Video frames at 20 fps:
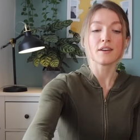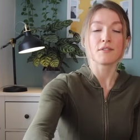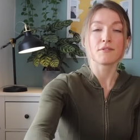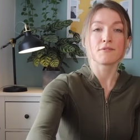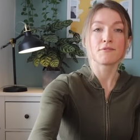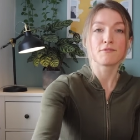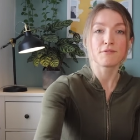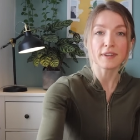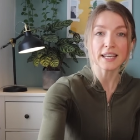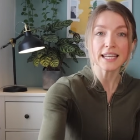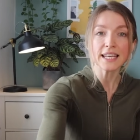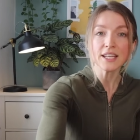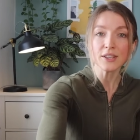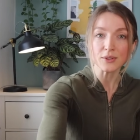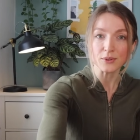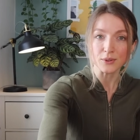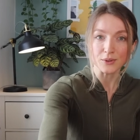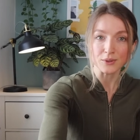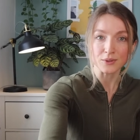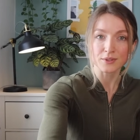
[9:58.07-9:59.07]

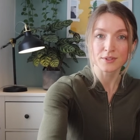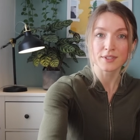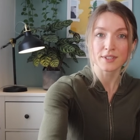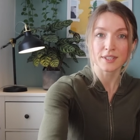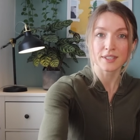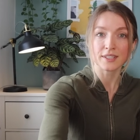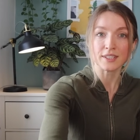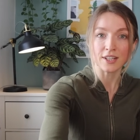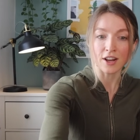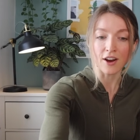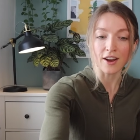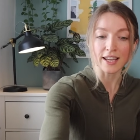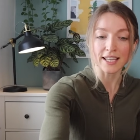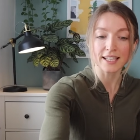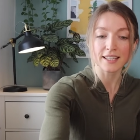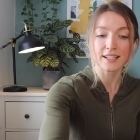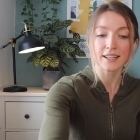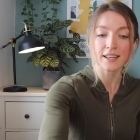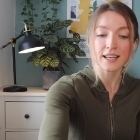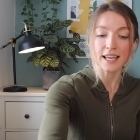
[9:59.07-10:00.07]
feels
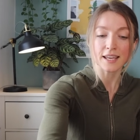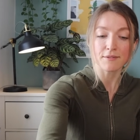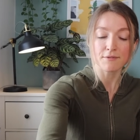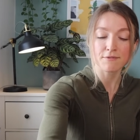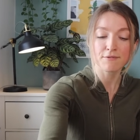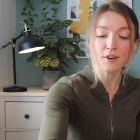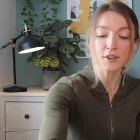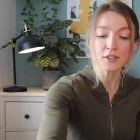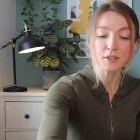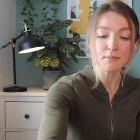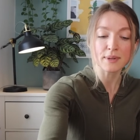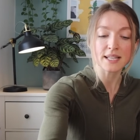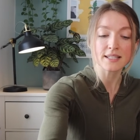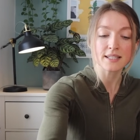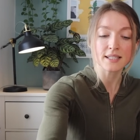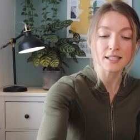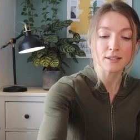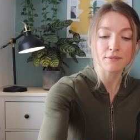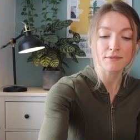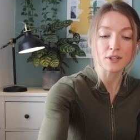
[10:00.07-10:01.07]
like it
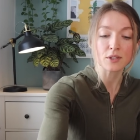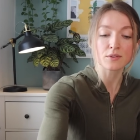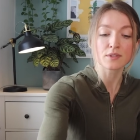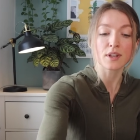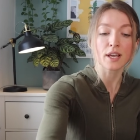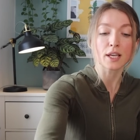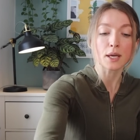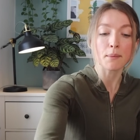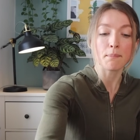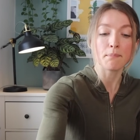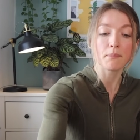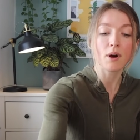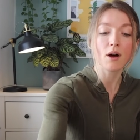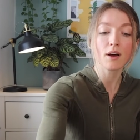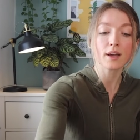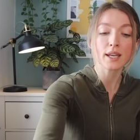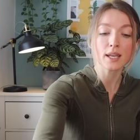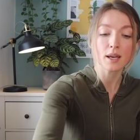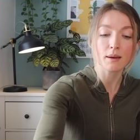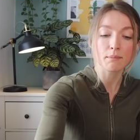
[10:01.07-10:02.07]
fundamentally feels like my